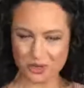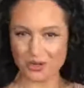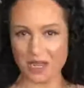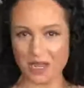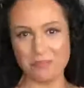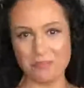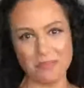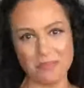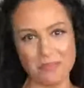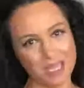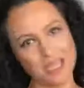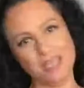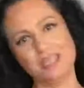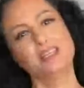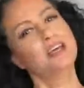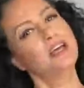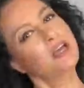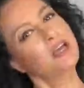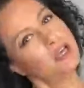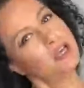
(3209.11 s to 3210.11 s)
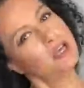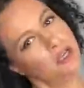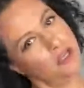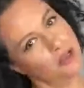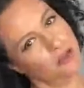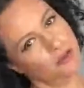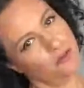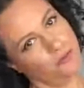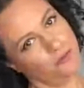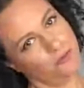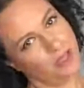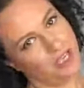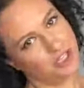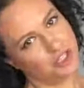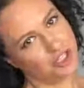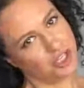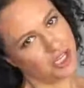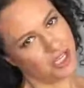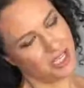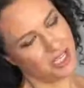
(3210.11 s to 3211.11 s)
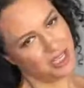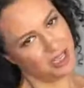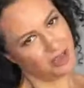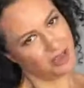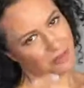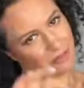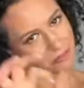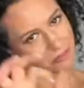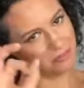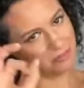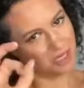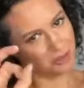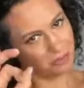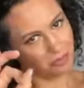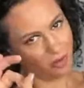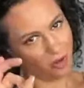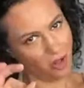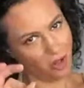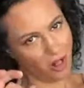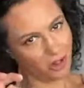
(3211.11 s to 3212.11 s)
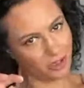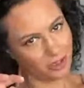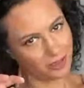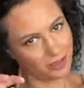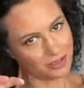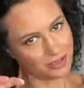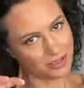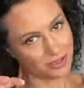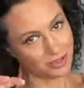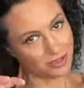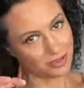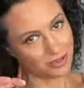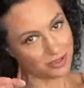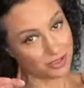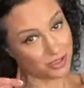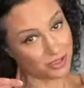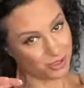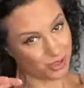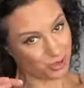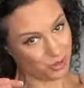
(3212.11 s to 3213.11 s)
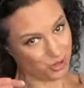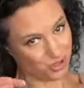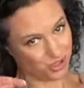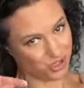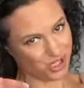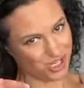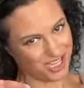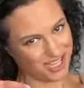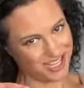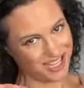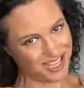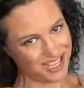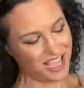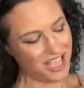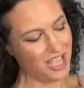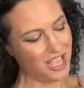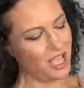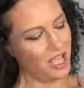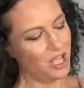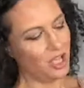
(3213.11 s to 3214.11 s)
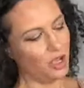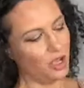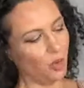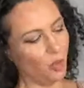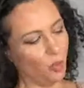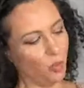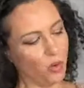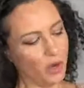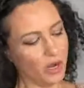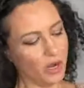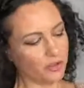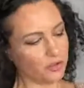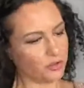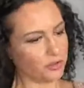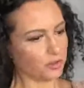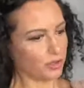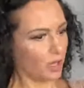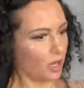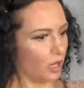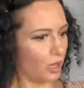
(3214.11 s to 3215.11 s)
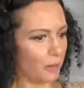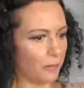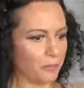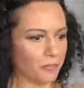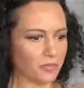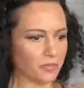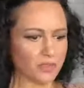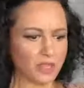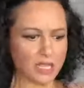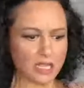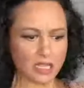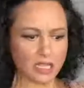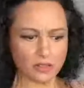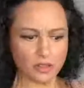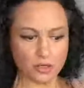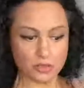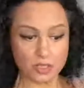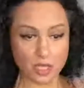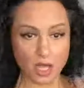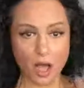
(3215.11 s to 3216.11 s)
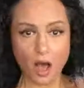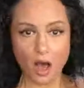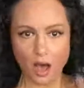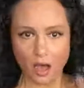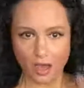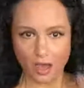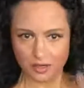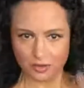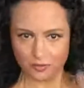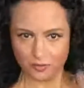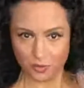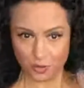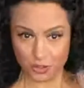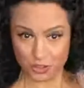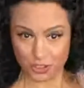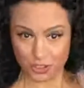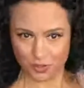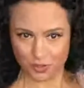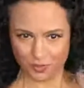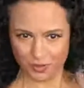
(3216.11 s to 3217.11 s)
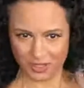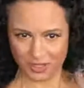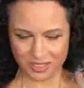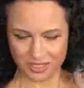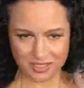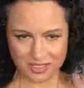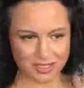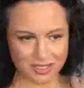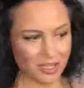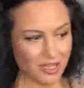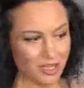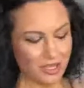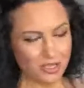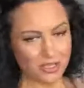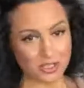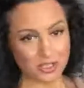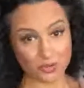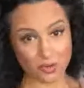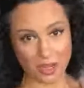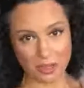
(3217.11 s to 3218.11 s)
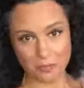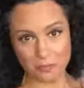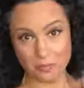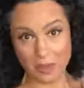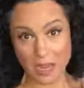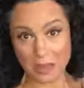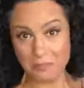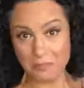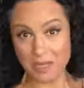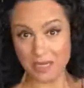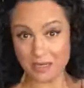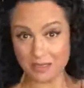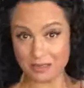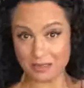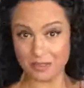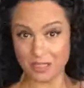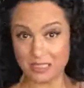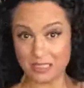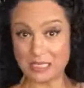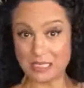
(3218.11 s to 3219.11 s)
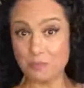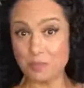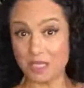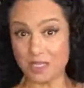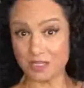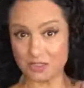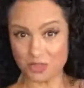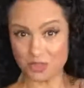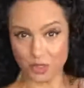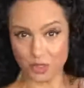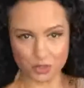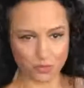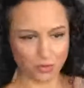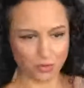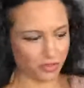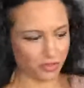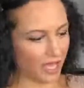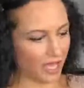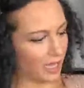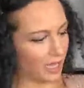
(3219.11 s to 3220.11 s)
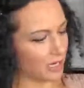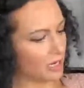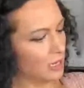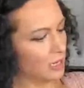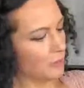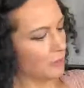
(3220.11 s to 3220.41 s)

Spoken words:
I made veggie meatball sushi with, there's a hot version of this. So I made a dipping sauce with that.